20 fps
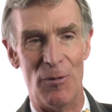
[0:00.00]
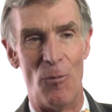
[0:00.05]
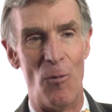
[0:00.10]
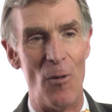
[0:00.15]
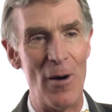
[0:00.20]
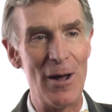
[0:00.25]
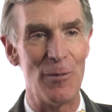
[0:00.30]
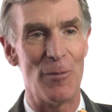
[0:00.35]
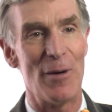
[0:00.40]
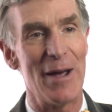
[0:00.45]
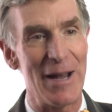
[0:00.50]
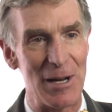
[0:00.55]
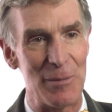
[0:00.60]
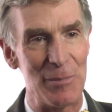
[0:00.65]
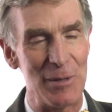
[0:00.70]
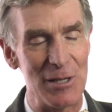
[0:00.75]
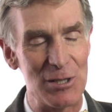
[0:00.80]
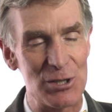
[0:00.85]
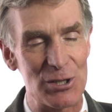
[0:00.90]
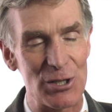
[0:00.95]
One way
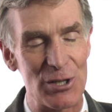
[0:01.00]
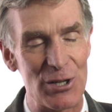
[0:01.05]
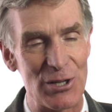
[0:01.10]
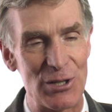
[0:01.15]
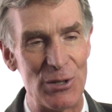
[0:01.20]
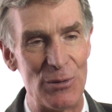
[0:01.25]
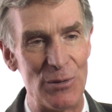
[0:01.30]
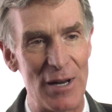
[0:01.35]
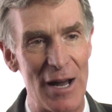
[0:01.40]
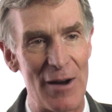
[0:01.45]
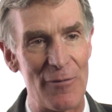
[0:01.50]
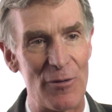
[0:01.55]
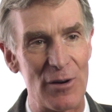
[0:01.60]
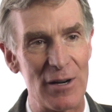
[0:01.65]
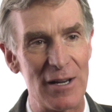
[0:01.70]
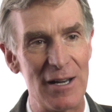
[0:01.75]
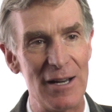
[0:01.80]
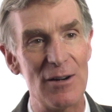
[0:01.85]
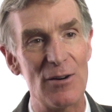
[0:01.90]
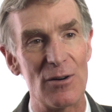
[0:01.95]
to be sure you
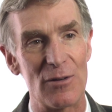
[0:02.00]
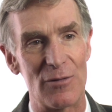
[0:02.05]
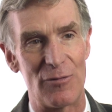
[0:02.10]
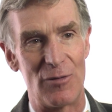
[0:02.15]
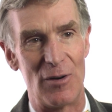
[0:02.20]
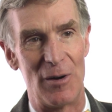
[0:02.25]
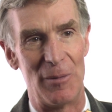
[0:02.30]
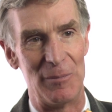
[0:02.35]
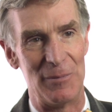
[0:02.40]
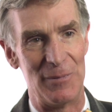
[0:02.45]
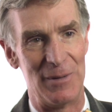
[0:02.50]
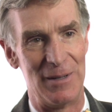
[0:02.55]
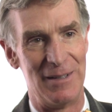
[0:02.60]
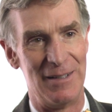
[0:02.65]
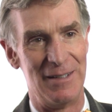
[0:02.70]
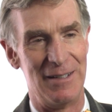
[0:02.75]
never hear from